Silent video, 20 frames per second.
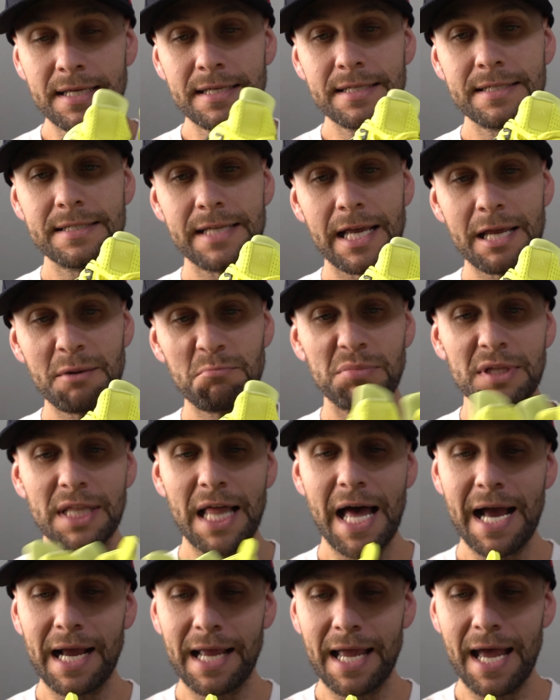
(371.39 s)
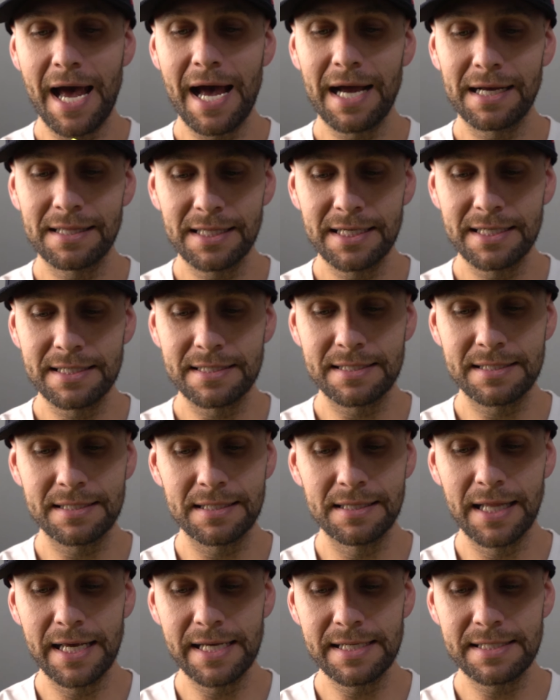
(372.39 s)
same black
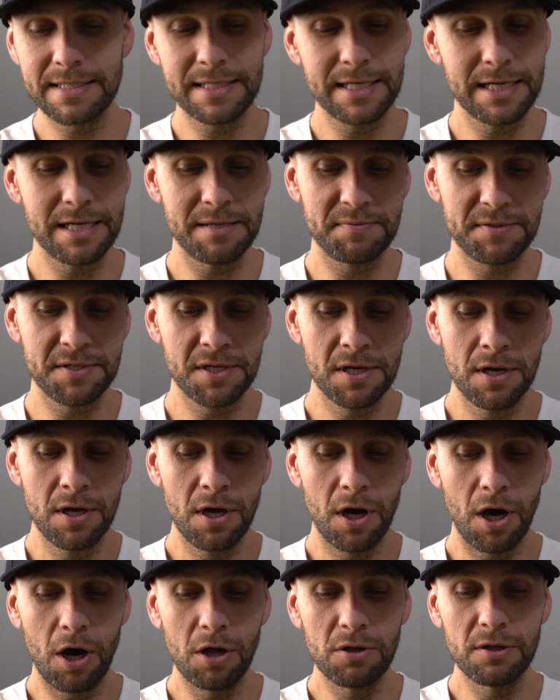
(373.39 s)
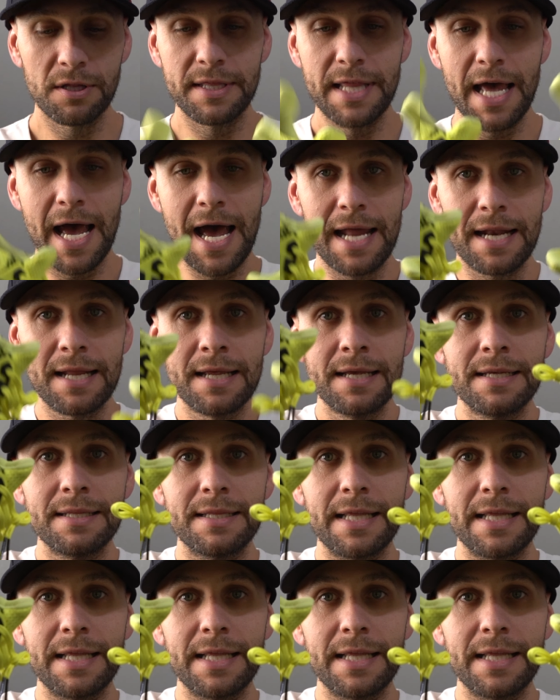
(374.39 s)
aglets, lace tips, all of that.